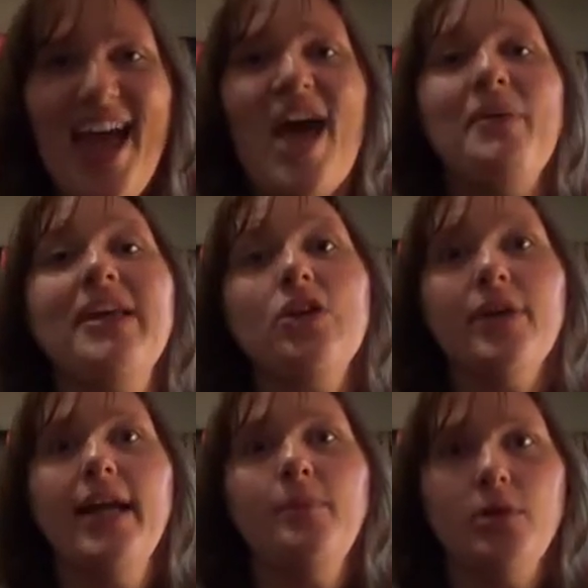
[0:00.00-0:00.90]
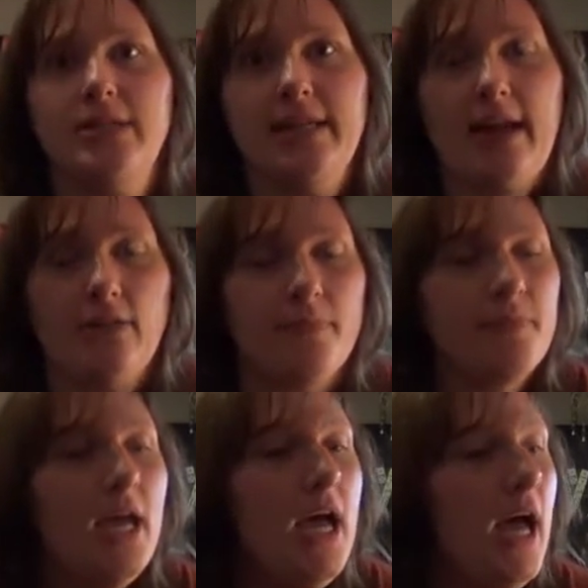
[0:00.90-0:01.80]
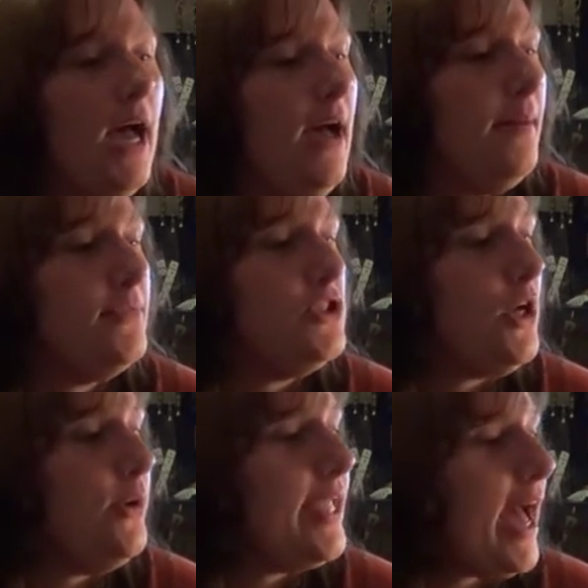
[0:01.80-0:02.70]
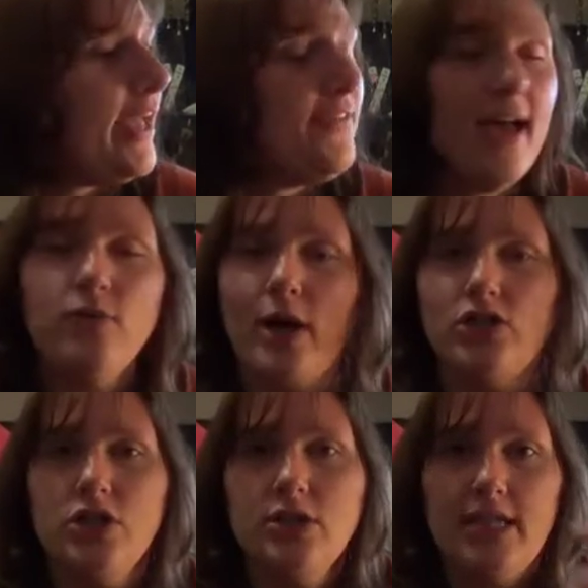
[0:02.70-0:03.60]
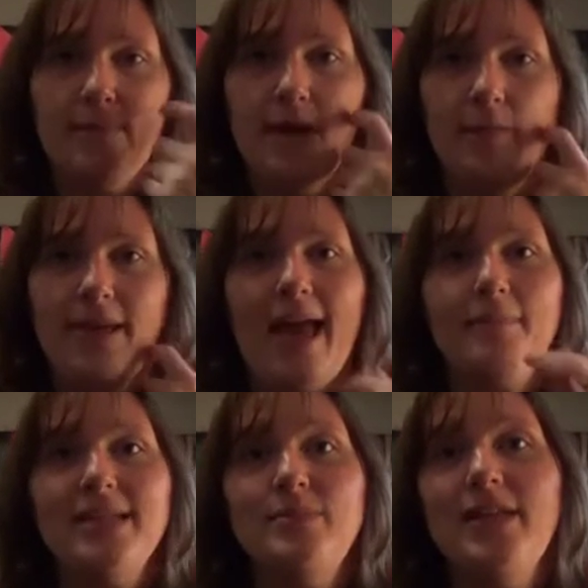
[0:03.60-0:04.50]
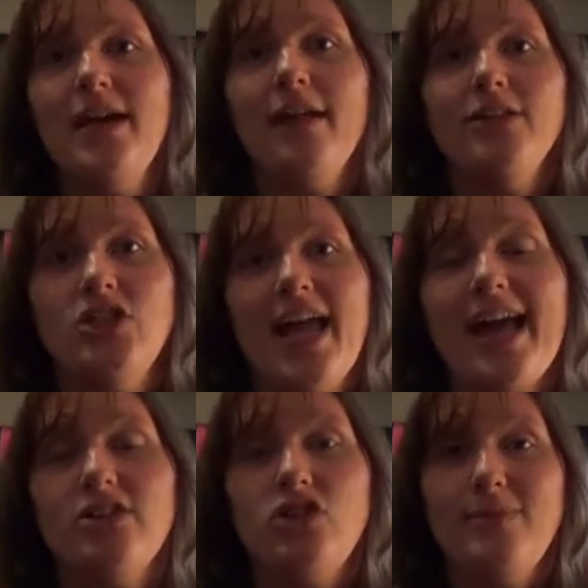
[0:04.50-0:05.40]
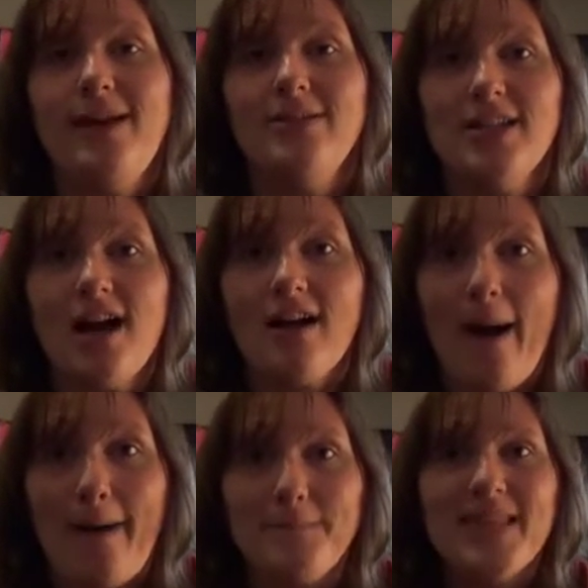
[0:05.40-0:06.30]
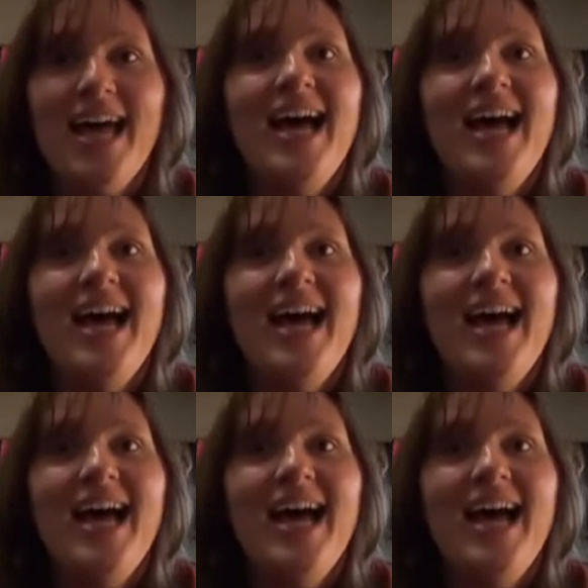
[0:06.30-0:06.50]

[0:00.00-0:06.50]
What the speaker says: and we can create a book together. So yeah, if you have questions, email me at mixedmedieology@gmail.com.